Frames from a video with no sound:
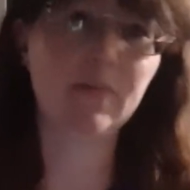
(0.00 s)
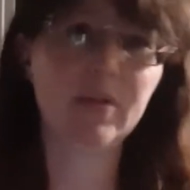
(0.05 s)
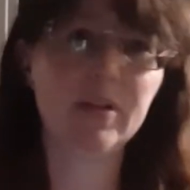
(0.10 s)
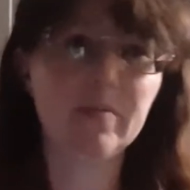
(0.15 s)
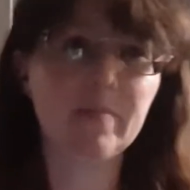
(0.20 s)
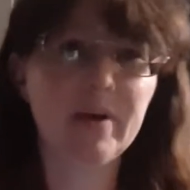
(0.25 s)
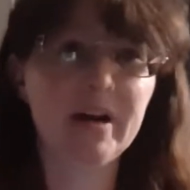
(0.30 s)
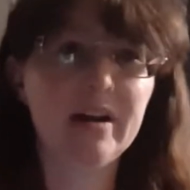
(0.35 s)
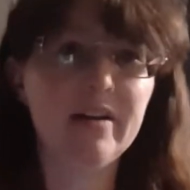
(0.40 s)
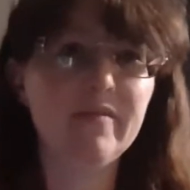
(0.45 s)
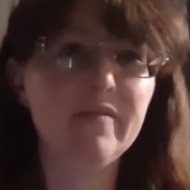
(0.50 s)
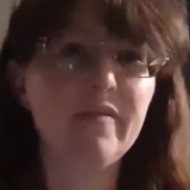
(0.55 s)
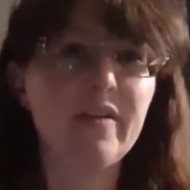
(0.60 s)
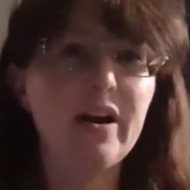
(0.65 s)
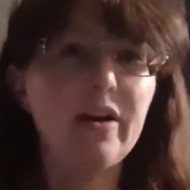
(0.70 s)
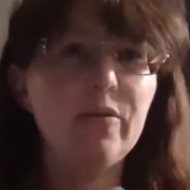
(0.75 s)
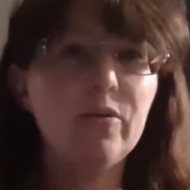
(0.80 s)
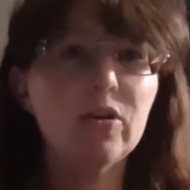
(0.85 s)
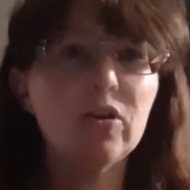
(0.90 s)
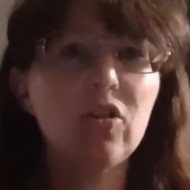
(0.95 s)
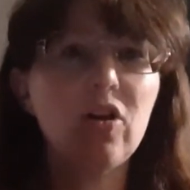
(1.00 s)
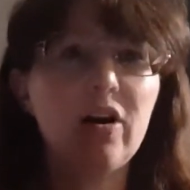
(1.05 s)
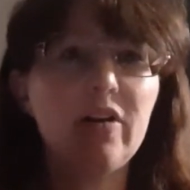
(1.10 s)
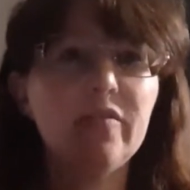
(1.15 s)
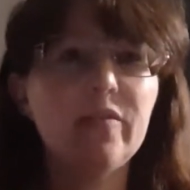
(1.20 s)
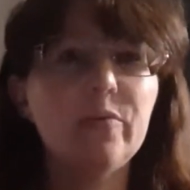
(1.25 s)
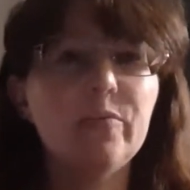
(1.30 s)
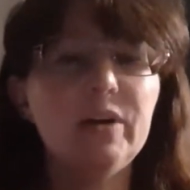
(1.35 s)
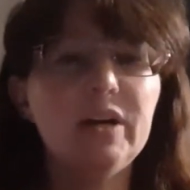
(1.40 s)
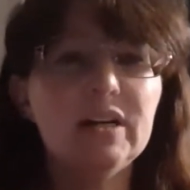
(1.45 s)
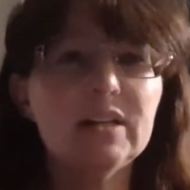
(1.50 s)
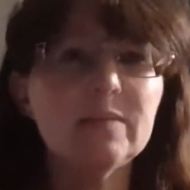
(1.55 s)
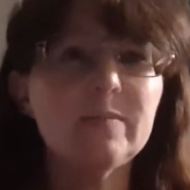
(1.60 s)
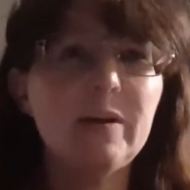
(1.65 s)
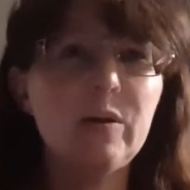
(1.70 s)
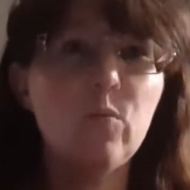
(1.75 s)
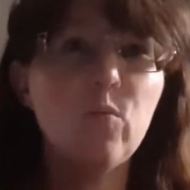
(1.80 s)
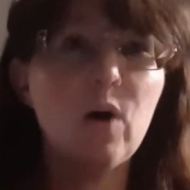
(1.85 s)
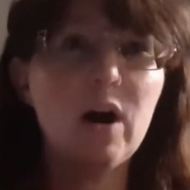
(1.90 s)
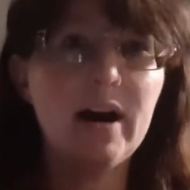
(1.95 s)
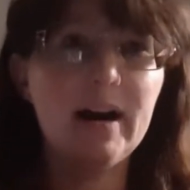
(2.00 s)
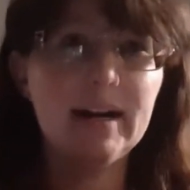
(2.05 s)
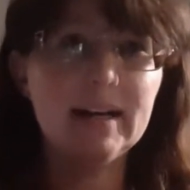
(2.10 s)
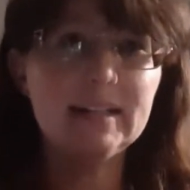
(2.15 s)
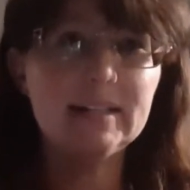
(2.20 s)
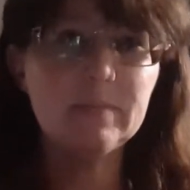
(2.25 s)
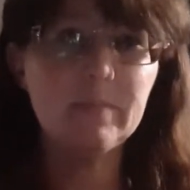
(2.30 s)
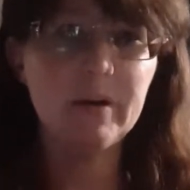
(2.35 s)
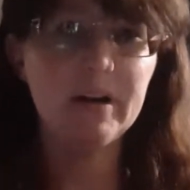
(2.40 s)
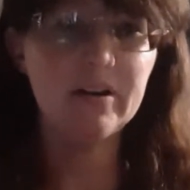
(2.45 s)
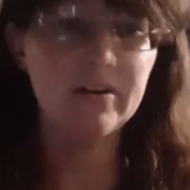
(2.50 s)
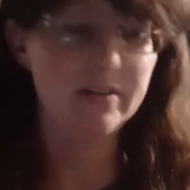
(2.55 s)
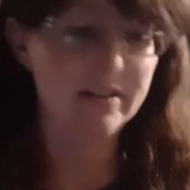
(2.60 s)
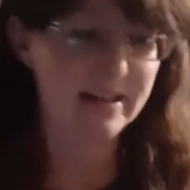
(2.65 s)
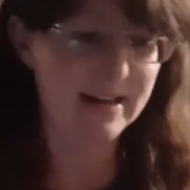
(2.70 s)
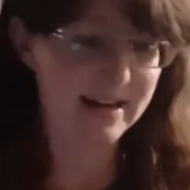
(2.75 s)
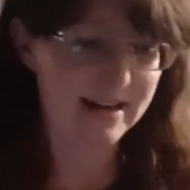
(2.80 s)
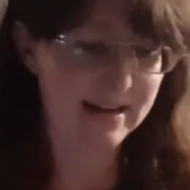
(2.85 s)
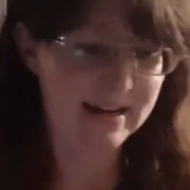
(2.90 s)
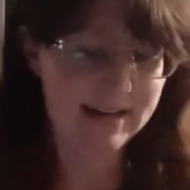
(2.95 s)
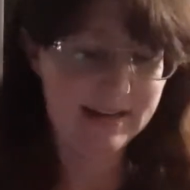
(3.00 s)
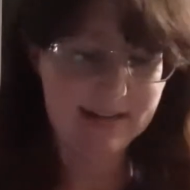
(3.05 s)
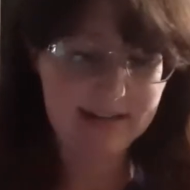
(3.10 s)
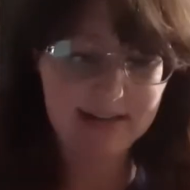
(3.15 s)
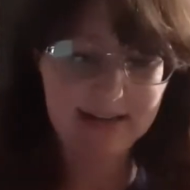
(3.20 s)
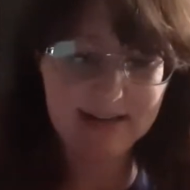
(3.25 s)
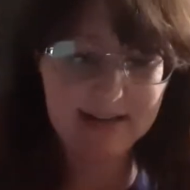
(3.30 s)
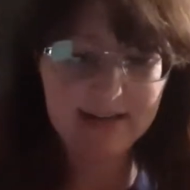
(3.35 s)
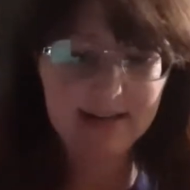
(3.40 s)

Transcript: with my Envirocloth, I want to explain why it's better than